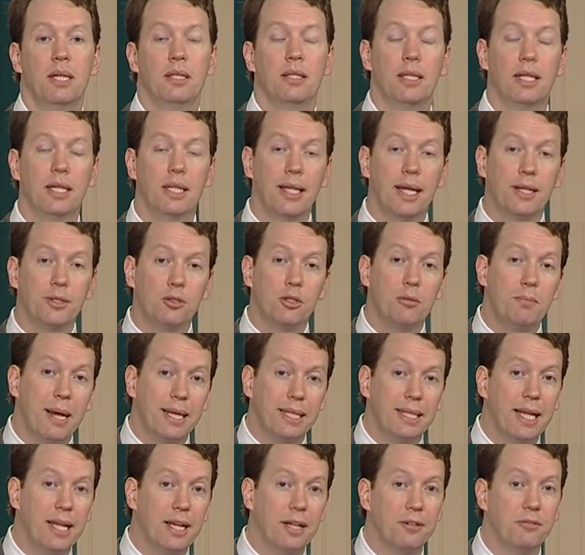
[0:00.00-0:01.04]
The
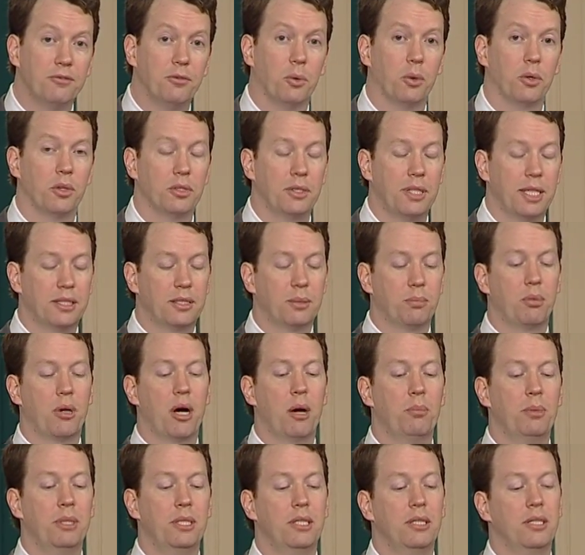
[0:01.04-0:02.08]
electromagnetic force has the
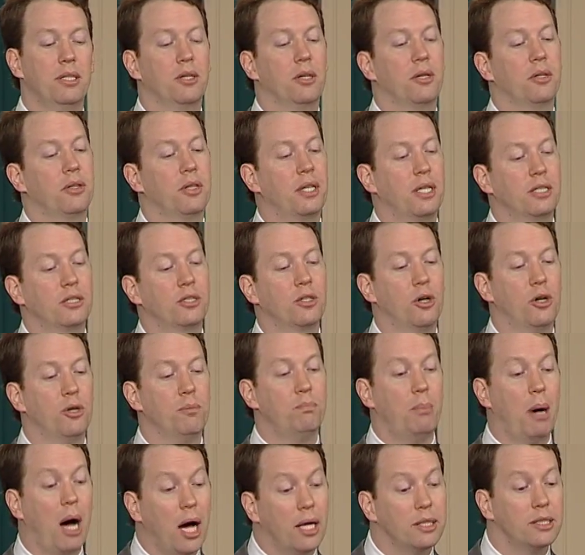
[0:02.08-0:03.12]
property that there are things
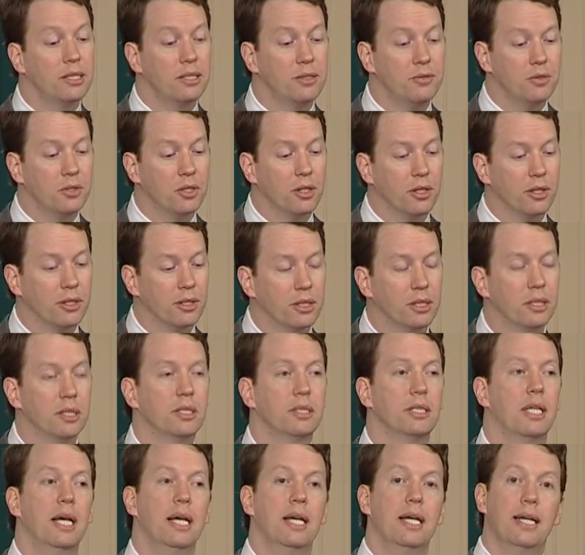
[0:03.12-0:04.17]
called positive
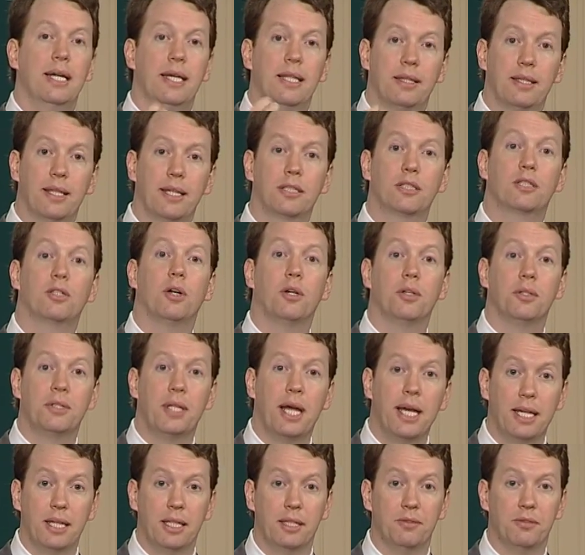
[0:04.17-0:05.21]
charges and things called
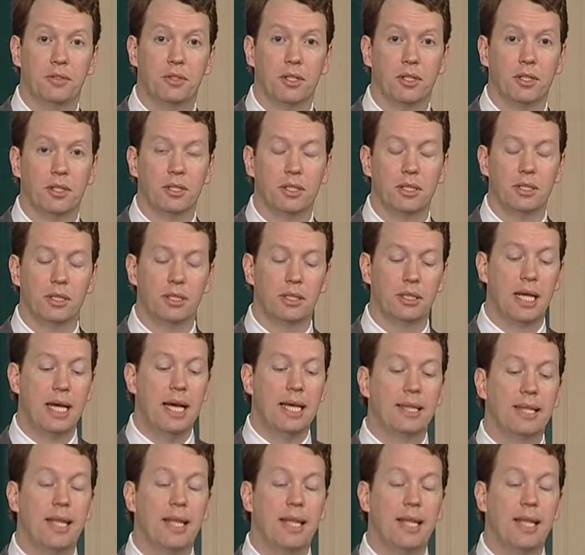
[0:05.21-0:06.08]
negative charges.